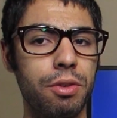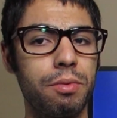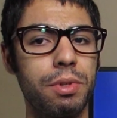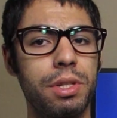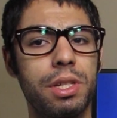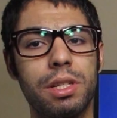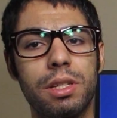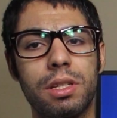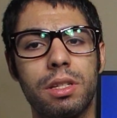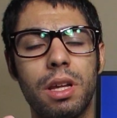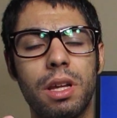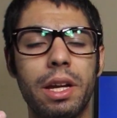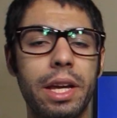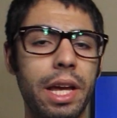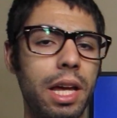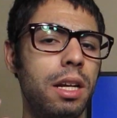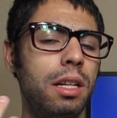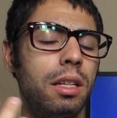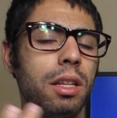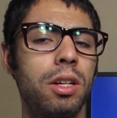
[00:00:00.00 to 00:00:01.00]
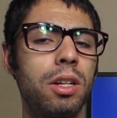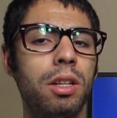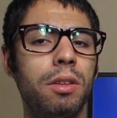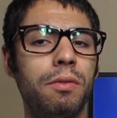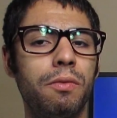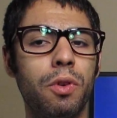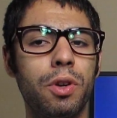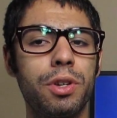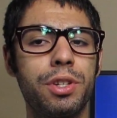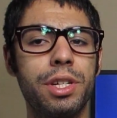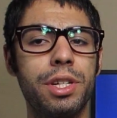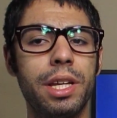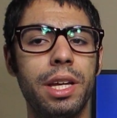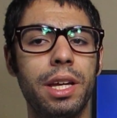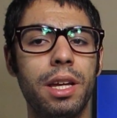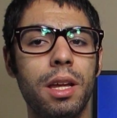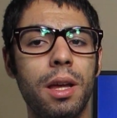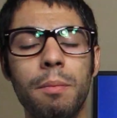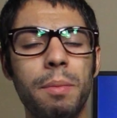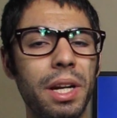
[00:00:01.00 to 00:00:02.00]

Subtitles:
which is again a little unfortunate,